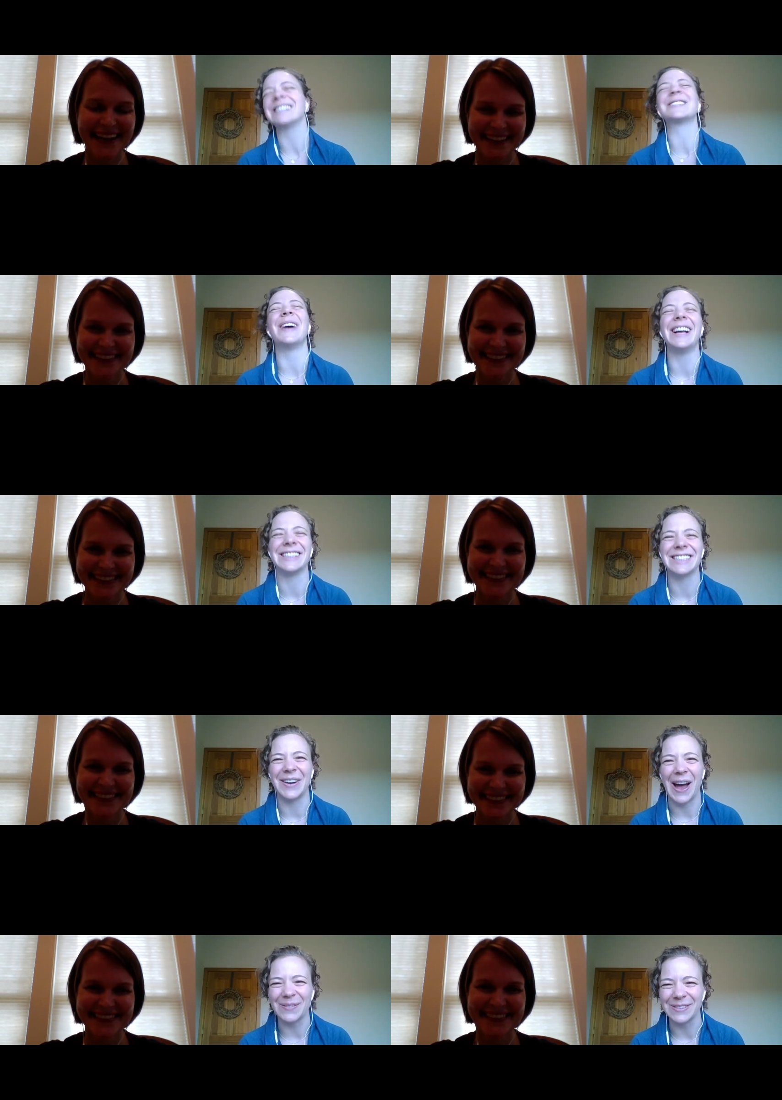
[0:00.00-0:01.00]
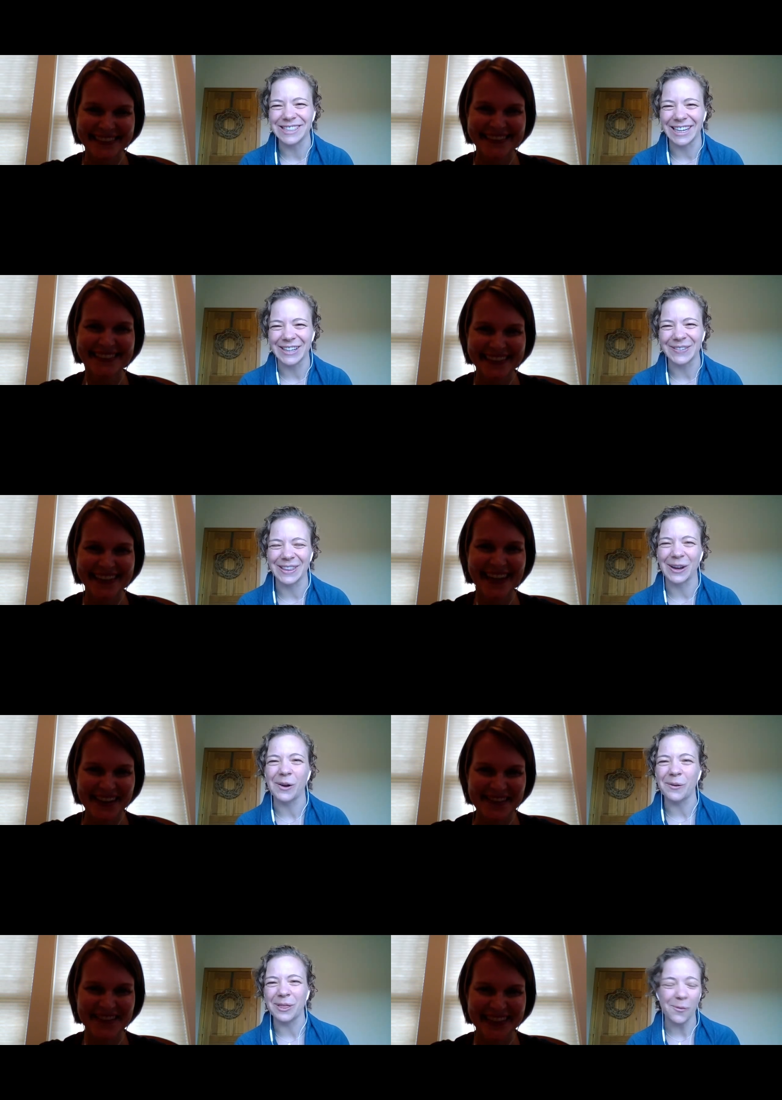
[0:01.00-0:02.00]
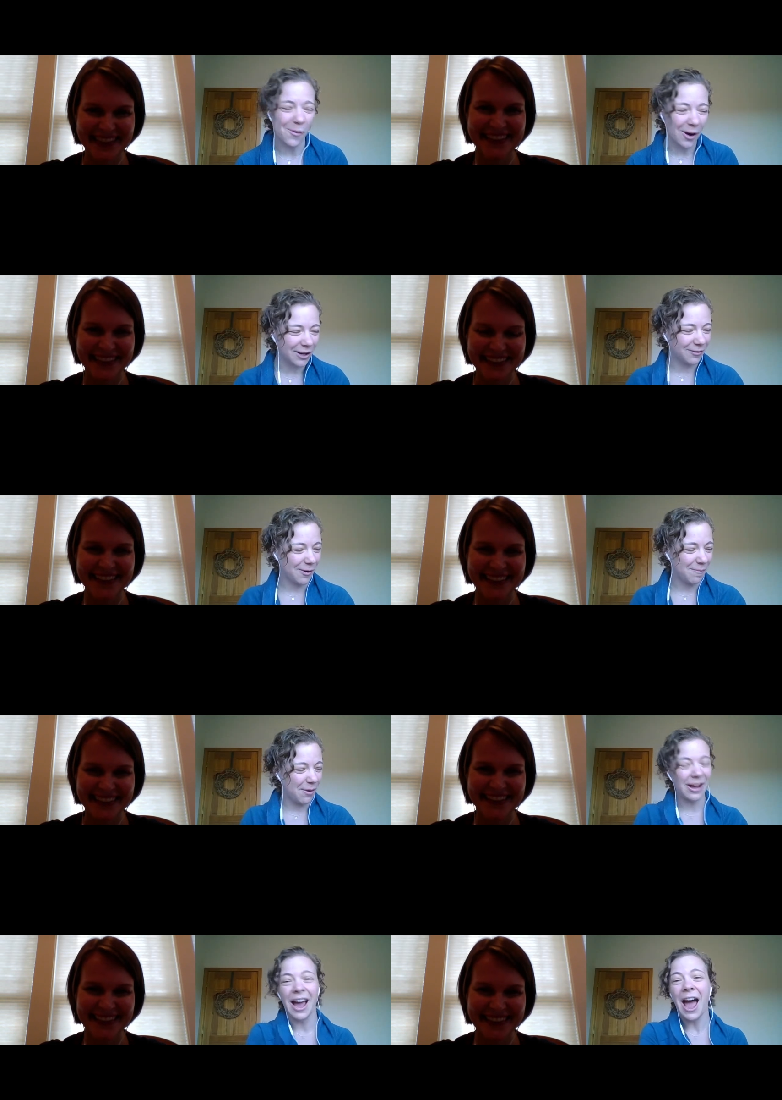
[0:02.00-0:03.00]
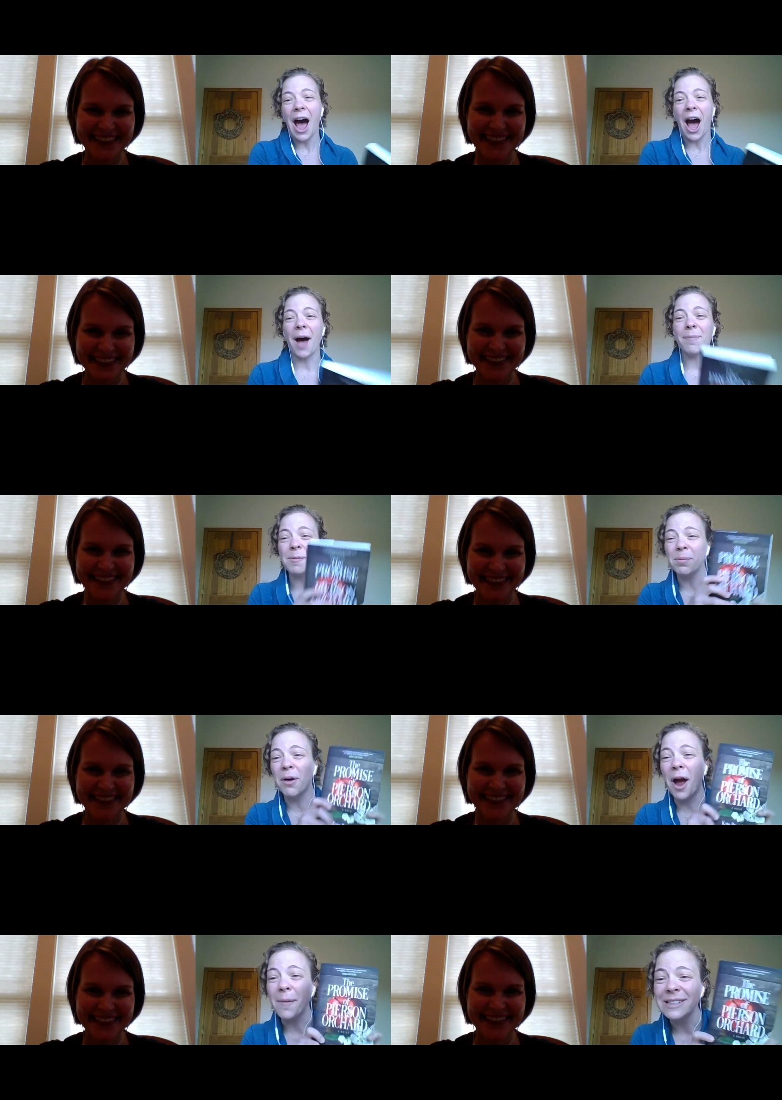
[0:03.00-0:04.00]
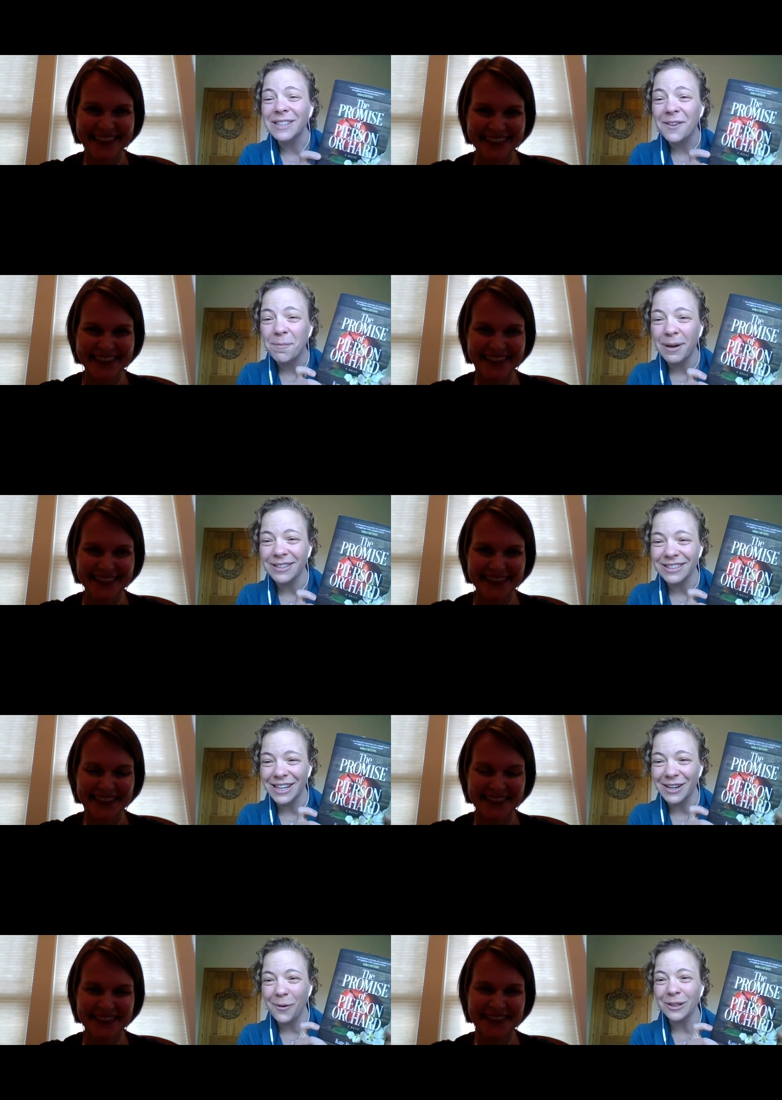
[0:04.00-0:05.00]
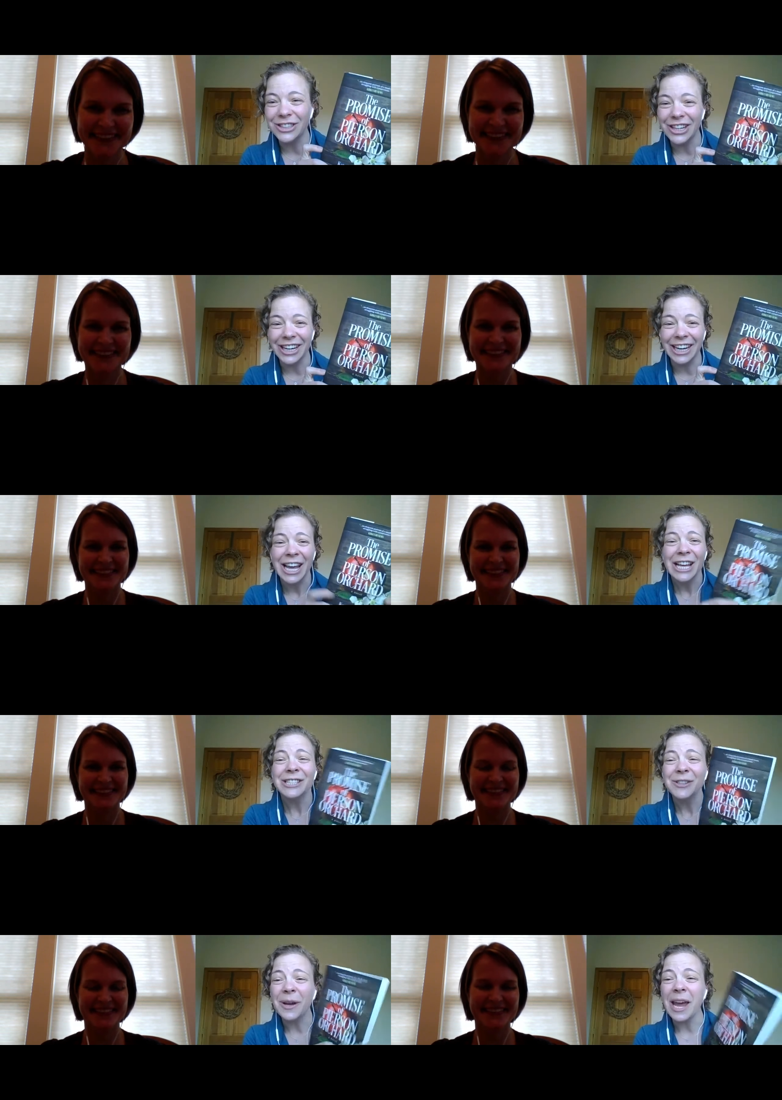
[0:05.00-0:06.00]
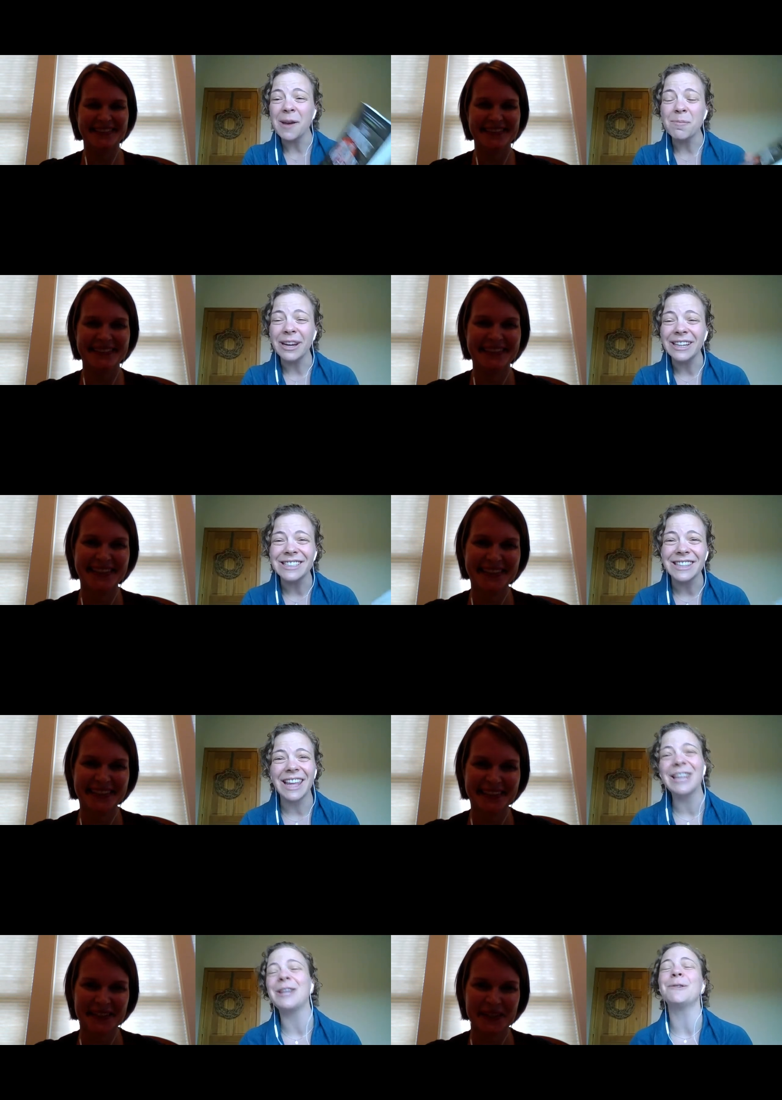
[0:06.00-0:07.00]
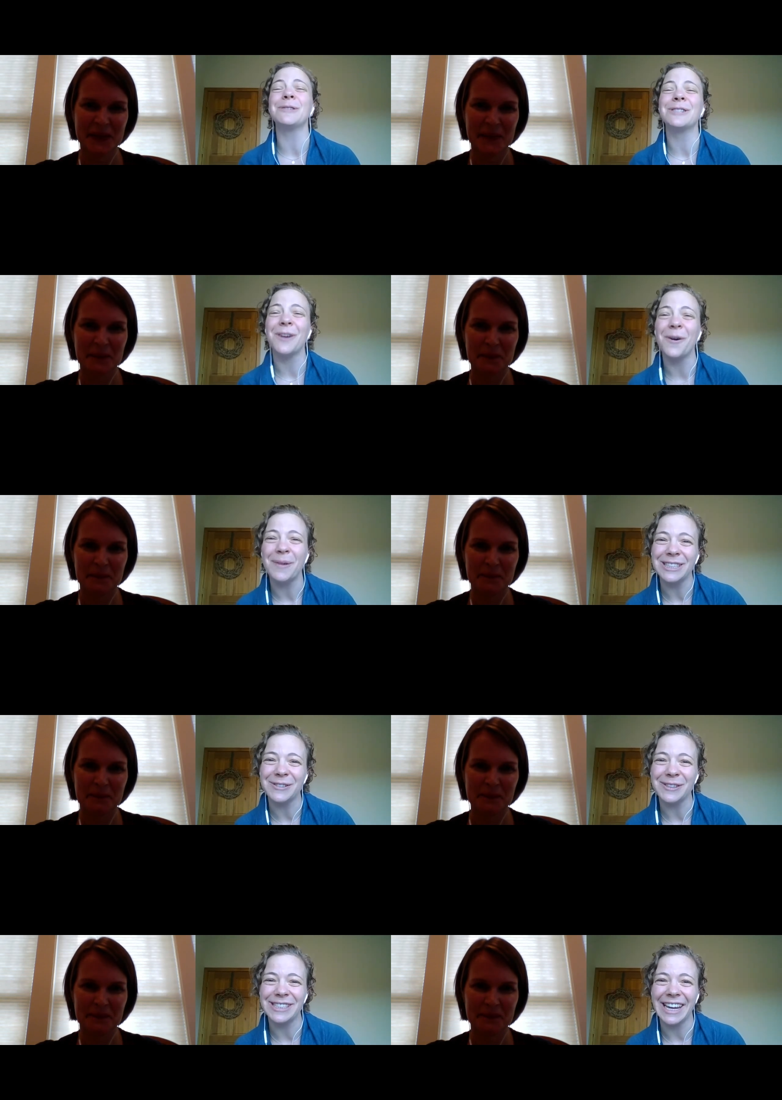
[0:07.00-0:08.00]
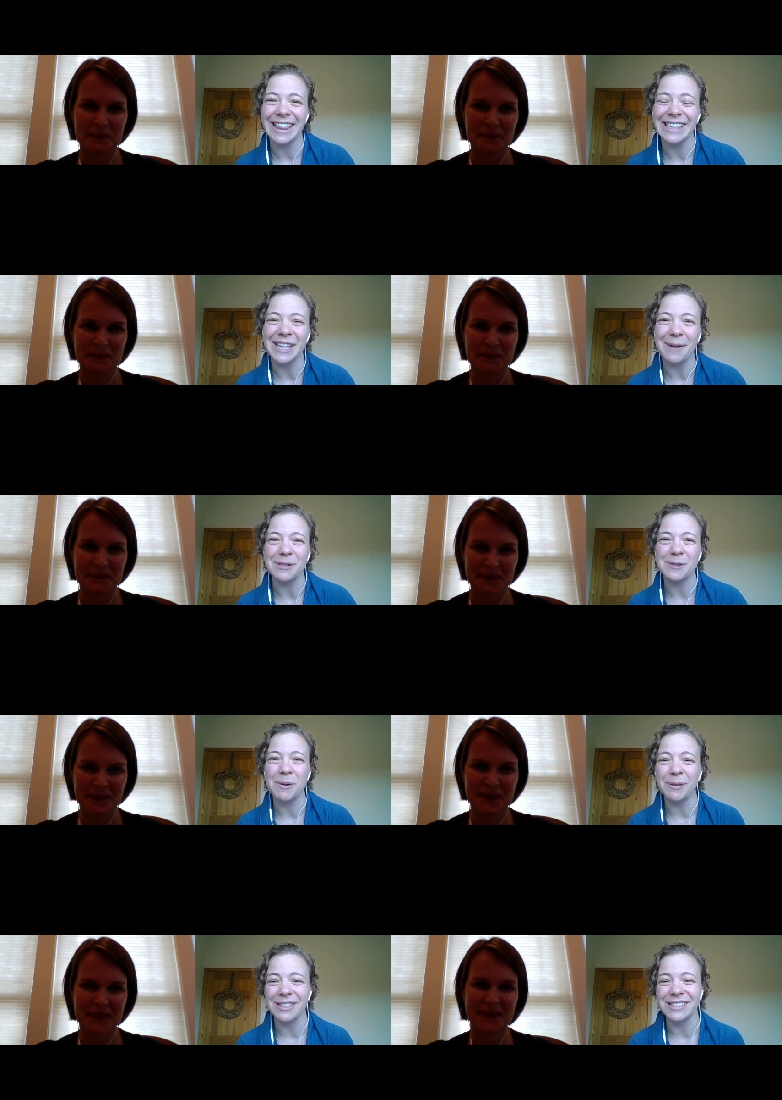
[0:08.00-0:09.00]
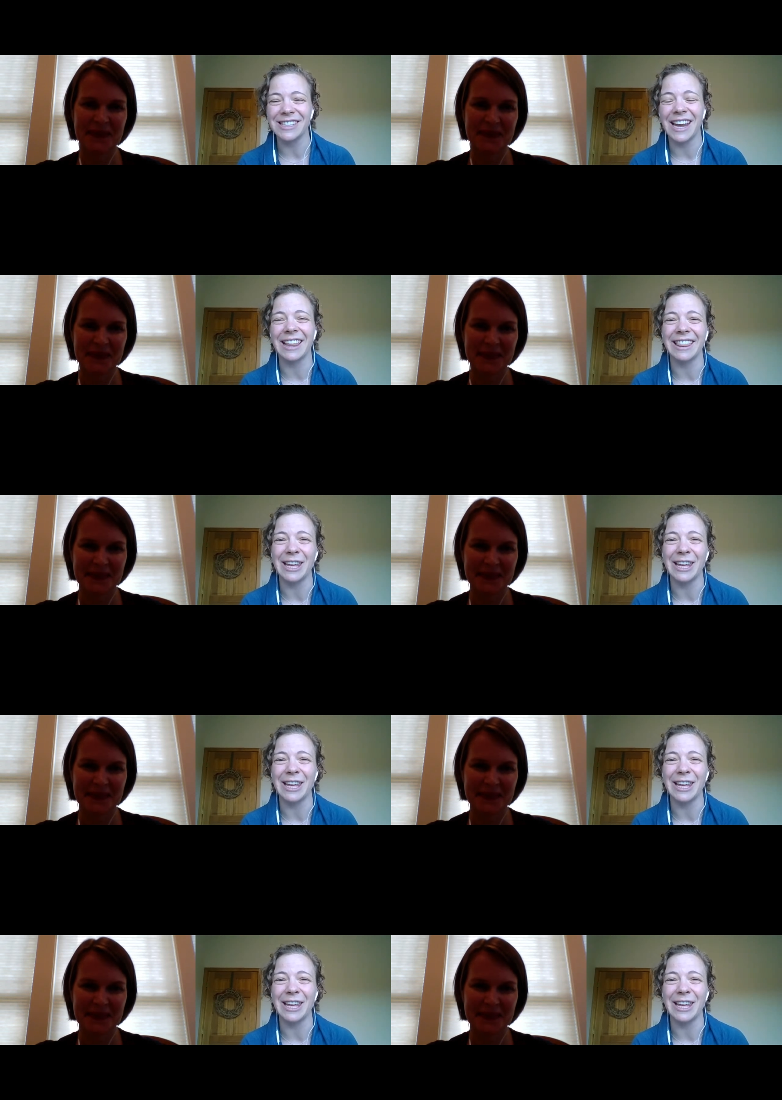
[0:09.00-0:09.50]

Speaker 1: as well. So apple cider yep. with a wonderful book, uh, The Promise of Pierson Orchard. So Kate Brandes, thank you so much for taking the time to speak with us today. And